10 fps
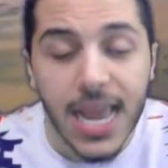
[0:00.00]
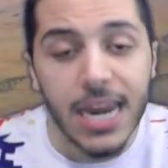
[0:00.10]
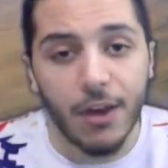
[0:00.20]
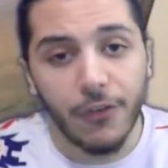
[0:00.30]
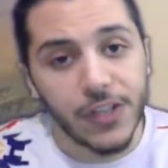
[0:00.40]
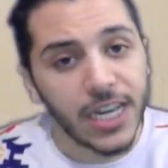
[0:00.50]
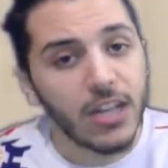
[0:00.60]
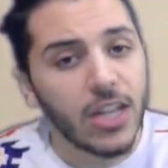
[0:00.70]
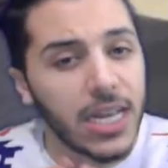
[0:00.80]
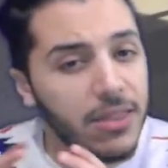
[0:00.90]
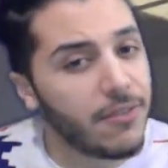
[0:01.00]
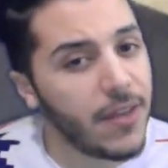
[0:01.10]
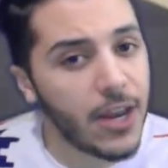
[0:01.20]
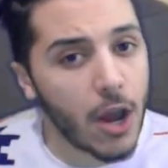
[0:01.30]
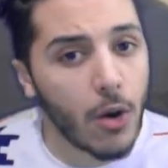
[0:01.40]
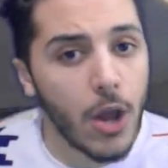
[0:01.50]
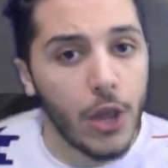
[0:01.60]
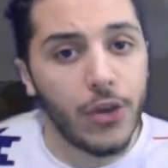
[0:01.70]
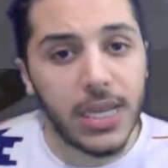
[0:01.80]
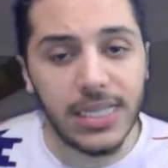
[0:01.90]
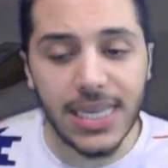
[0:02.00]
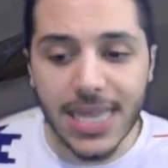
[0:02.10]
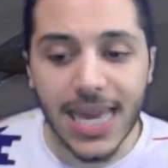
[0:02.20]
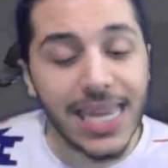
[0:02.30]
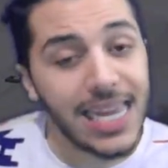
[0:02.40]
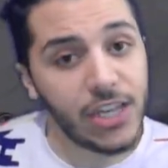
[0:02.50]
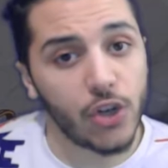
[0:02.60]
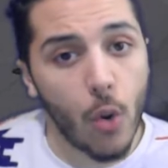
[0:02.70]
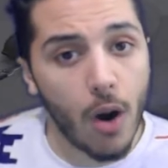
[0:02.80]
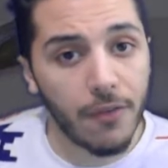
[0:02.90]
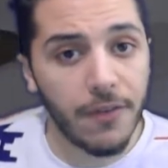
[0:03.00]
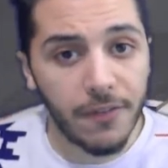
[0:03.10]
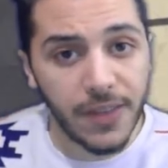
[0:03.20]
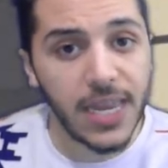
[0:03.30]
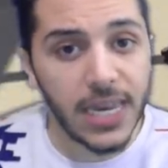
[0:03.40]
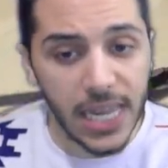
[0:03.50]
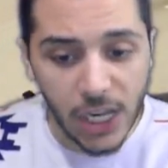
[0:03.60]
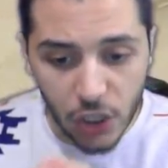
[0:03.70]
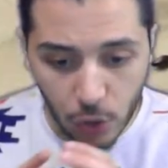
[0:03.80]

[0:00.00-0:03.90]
Now, if you take a look video, you can see that each OR-15, each